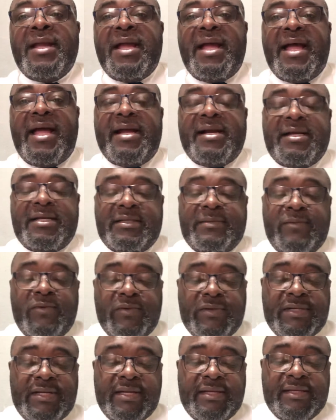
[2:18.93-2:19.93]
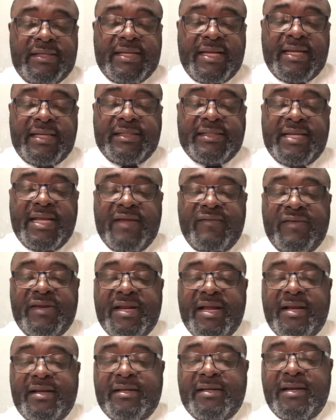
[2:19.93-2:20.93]
Angus Bouchon says David
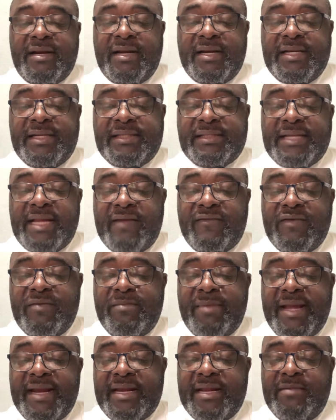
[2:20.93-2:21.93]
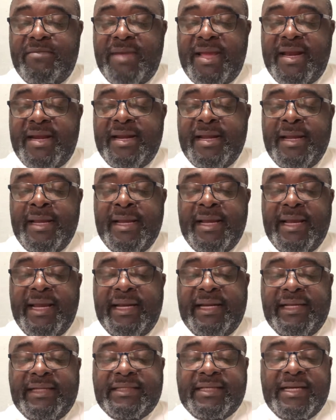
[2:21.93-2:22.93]
had 37 mighty men
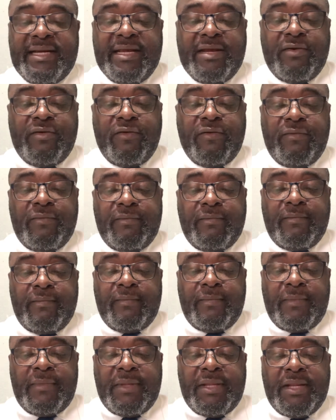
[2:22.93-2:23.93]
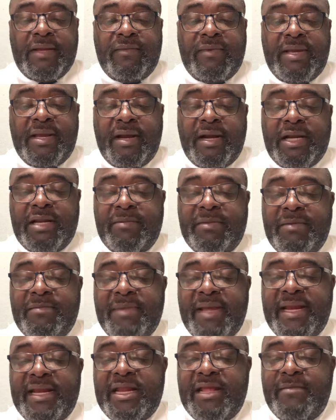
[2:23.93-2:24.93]
in his elite group. We are to be
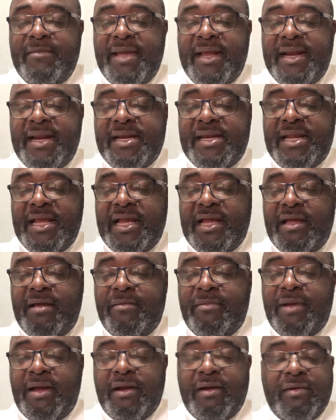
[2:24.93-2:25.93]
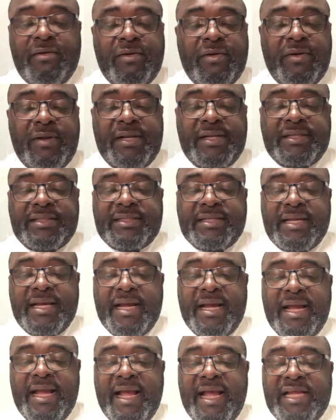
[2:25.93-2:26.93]
mighty men and take up our roles
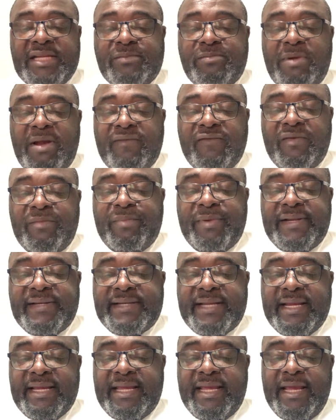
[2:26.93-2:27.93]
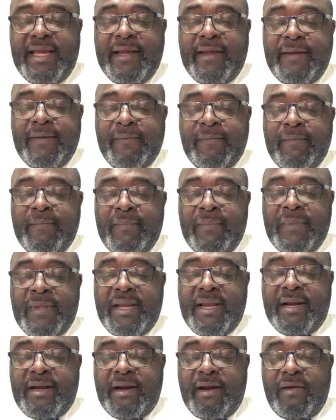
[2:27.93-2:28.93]
as prophet, priest, and king
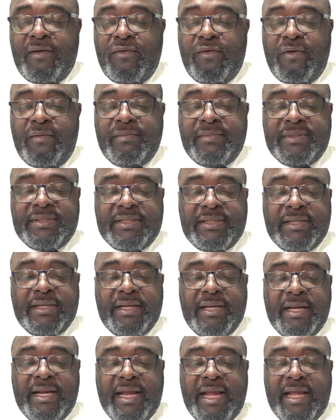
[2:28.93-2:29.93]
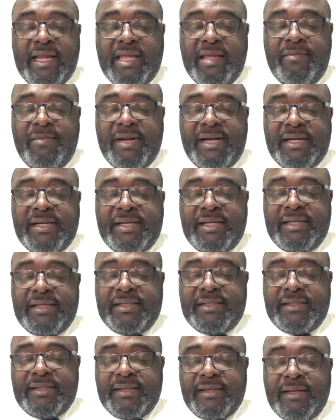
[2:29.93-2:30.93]
in our homes and communities.